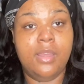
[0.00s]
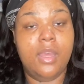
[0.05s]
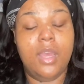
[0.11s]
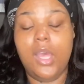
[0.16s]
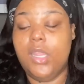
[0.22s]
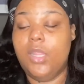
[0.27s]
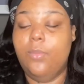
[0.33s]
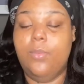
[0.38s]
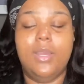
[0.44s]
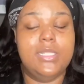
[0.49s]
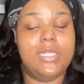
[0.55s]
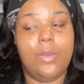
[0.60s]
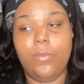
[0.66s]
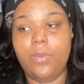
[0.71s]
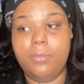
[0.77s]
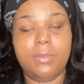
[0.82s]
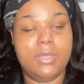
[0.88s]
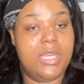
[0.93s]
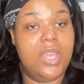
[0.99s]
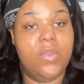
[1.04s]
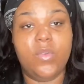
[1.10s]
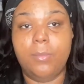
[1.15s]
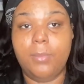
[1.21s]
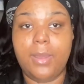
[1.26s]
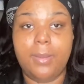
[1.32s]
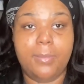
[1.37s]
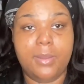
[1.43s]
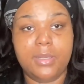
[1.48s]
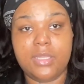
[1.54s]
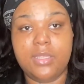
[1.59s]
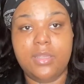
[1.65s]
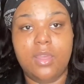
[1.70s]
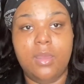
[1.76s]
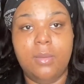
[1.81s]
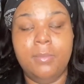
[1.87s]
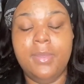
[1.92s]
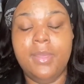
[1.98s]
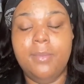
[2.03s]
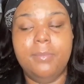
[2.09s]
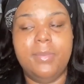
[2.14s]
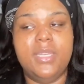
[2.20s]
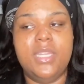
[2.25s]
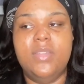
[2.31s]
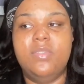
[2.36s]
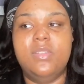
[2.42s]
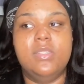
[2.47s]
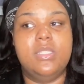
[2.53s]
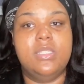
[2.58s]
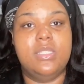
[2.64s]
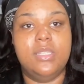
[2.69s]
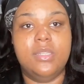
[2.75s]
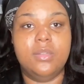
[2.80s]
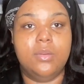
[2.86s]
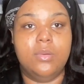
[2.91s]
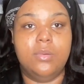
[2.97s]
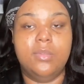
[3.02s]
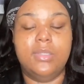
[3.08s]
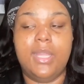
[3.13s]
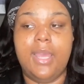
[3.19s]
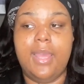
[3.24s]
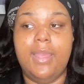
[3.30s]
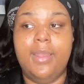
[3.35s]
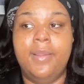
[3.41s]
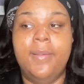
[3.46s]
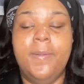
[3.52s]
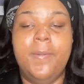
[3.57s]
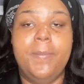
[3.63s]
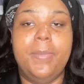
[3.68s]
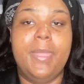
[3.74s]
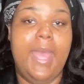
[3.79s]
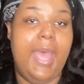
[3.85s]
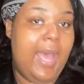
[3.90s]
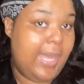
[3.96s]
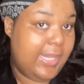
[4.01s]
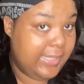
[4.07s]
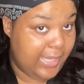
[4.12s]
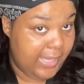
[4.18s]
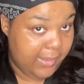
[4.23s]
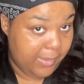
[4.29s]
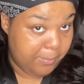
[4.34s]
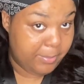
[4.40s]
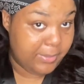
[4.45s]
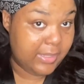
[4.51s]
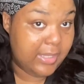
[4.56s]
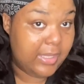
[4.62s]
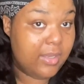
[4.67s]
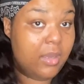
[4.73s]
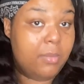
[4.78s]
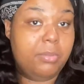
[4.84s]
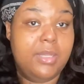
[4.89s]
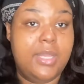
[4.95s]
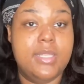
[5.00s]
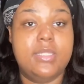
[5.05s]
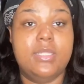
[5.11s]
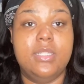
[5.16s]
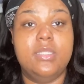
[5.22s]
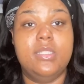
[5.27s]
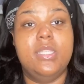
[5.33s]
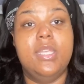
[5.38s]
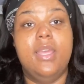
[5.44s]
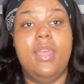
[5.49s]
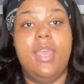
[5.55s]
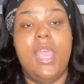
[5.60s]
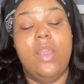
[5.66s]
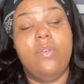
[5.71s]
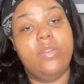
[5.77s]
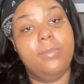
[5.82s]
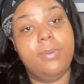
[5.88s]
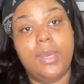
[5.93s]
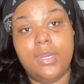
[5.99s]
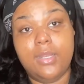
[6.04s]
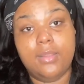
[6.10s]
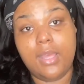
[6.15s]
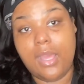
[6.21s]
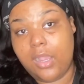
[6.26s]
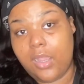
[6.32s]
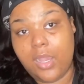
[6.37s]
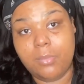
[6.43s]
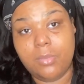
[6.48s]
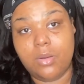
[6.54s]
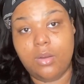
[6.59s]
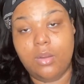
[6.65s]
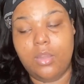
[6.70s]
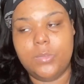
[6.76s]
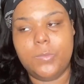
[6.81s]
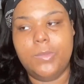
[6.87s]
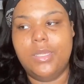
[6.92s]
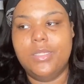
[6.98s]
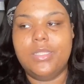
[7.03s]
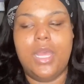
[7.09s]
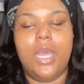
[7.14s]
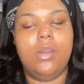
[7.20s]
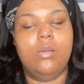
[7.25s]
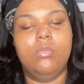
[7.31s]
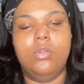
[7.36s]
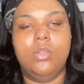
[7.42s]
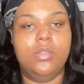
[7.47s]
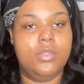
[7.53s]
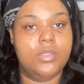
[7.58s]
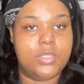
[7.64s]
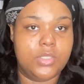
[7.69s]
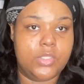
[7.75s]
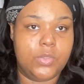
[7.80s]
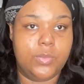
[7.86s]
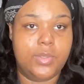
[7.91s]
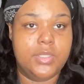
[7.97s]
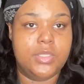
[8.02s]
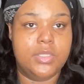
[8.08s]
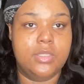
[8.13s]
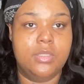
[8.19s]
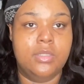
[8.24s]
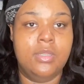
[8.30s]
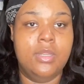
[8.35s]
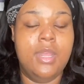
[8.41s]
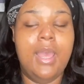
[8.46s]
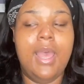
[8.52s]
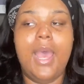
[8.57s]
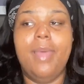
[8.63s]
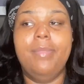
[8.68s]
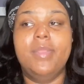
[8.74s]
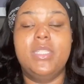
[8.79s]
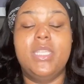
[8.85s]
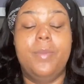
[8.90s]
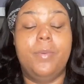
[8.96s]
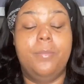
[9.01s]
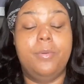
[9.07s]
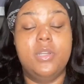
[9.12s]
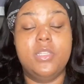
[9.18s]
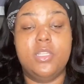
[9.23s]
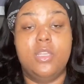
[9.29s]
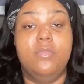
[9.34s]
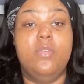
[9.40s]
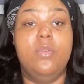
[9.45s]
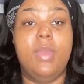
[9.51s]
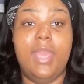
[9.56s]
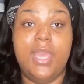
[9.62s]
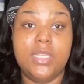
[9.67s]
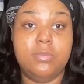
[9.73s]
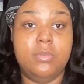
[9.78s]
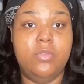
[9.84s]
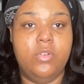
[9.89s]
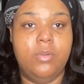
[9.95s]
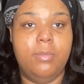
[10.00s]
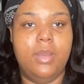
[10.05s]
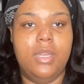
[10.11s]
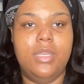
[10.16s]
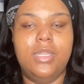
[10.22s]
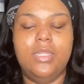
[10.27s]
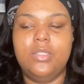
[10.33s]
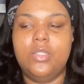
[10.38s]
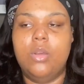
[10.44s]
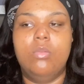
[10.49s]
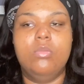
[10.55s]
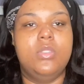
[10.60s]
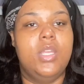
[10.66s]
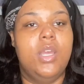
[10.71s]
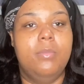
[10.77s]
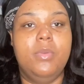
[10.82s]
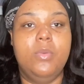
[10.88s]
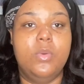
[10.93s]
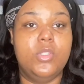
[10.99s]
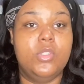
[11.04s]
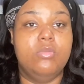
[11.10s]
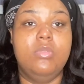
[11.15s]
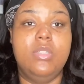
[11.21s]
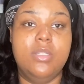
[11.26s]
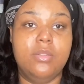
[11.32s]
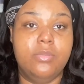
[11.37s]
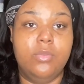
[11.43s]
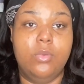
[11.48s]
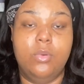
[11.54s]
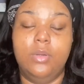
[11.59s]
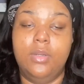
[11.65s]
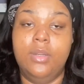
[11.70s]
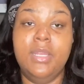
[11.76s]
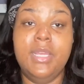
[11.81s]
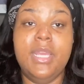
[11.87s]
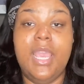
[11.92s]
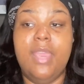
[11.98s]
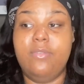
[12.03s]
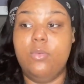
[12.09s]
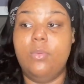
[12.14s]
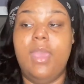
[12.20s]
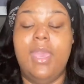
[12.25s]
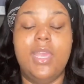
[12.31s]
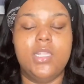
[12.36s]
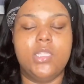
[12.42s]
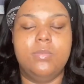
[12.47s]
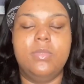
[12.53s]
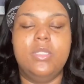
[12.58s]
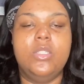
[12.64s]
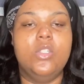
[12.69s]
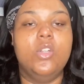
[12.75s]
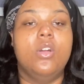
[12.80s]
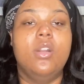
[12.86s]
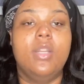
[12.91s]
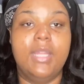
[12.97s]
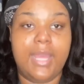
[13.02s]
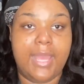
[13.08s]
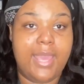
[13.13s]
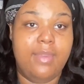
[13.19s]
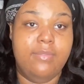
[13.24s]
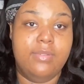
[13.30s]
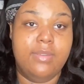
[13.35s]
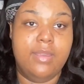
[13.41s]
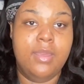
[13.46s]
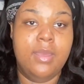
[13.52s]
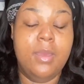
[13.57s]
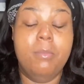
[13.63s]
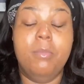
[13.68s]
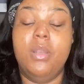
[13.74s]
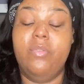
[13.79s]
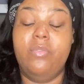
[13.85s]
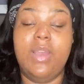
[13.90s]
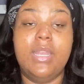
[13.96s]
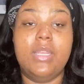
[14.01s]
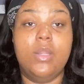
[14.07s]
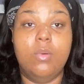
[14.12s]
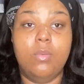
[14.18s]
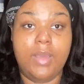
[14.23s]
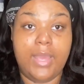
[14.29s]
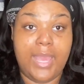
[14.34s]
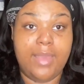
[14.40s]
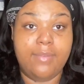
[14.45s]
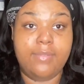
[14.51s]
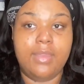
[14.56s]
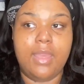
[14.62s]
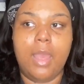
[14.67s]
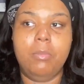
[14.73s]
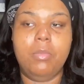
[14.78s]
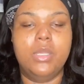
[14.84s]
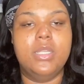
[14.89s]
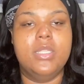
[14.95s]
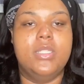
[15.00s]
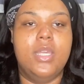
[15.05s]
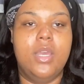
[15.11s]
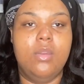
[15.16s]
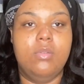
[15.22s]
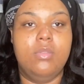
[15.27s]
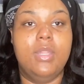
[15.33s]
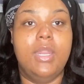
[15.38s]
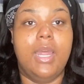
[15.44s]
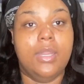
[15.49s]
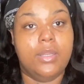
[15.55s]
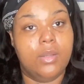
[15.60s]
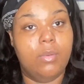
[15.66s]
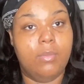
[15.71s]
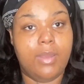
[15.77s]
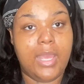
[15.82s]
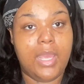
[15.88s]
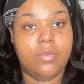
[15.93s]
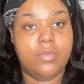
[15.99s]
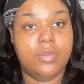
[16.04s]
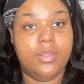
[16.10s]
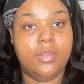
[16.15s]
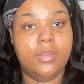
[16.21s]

Otherwise, I wouldn't be giving my money up. But even still, like, I like being a blessing to everybody that I come across because I don't know your situation. I'm the type of person, if you ask me for money, don't tell me what you need it for. If you ask me, you're going to have it. But if I don't have it, I'm going to tell you that I don't have it.